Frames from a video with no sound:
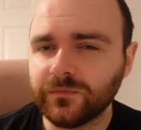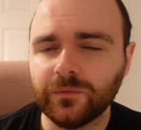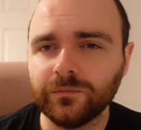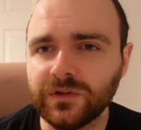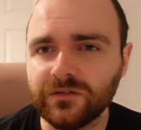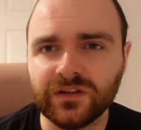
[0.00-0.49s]

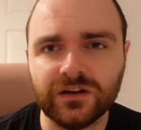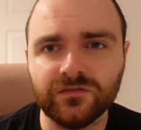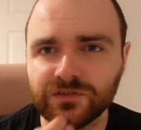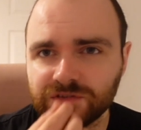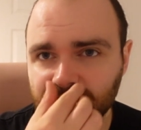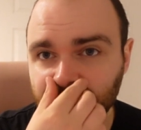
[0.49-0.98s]
Um, if any of
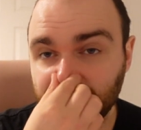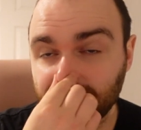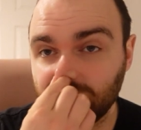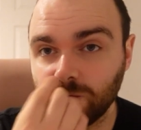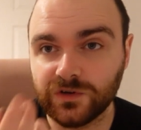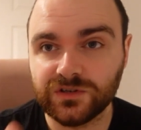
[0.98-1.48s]
us, if any of
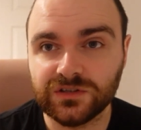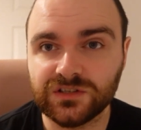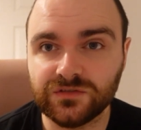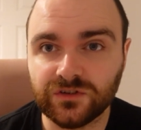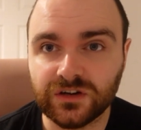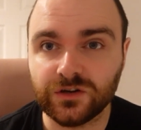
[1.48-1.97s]
you watching this
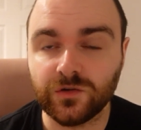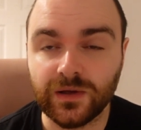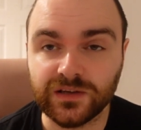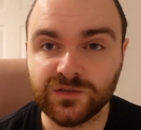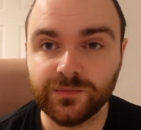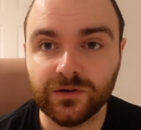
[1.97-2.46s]
are tried New
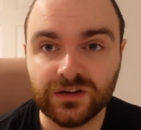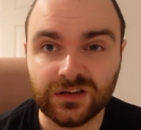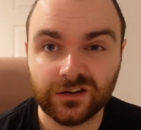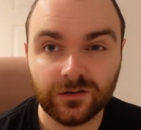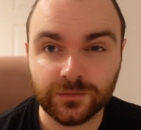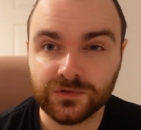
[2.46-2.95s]
Make Spirit, you
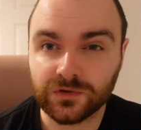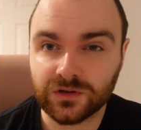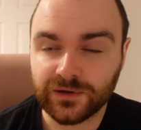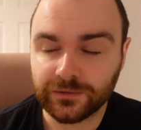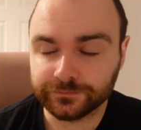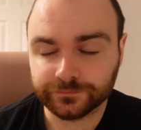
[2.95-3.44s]
know what I'm talking
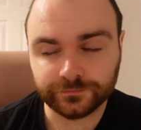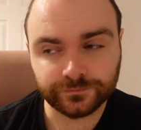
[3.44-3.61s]
about.